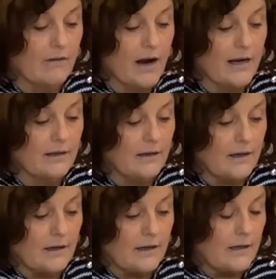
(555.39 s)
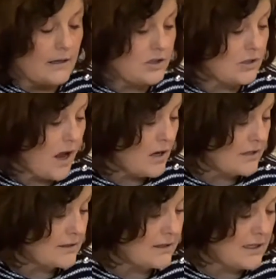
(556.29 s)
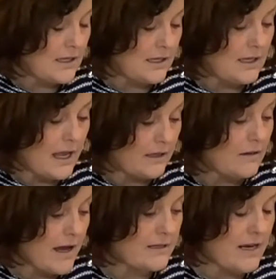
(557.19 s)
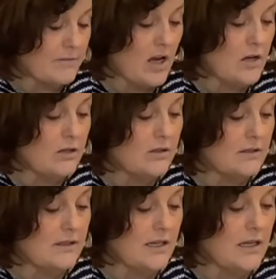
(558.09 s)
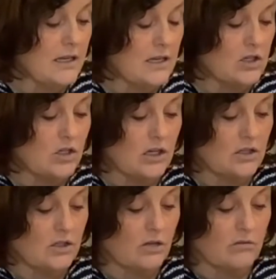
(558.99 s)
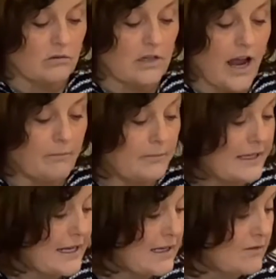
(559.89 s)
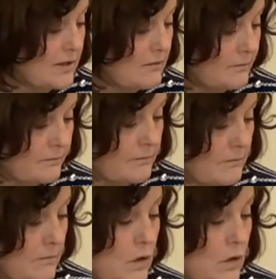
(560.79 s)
right. All you see, and a lot of times all you can see is just your top leaves. Okay.